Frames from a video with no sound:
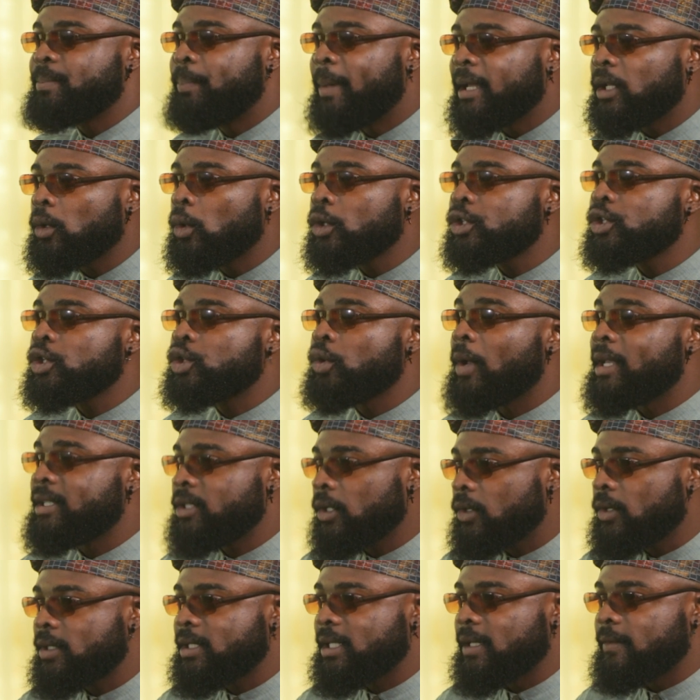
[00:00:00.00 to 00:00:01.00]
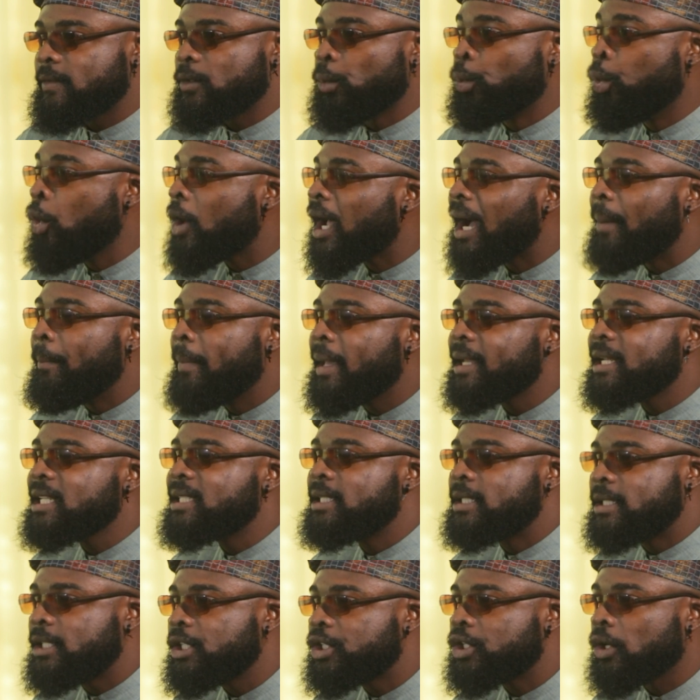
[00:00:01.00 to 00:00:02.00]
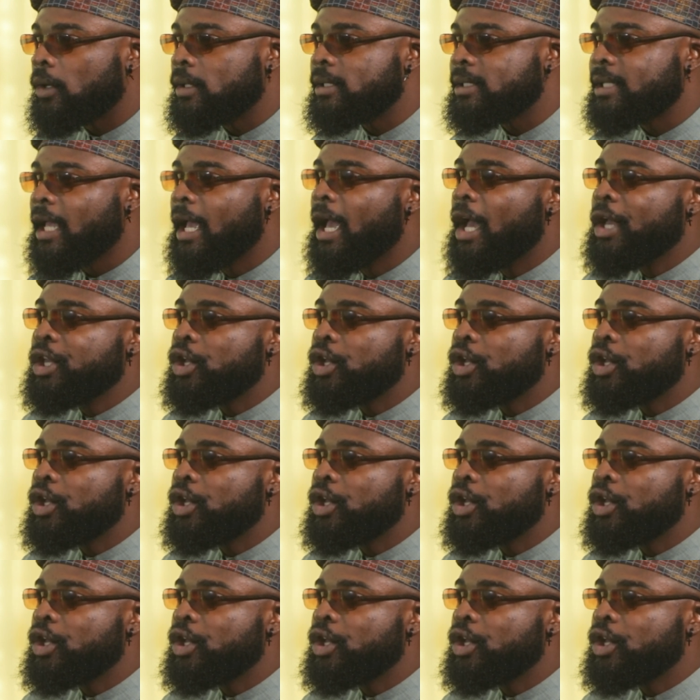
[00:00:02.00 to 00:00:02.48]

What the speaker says: but also to executives who can make these decisions.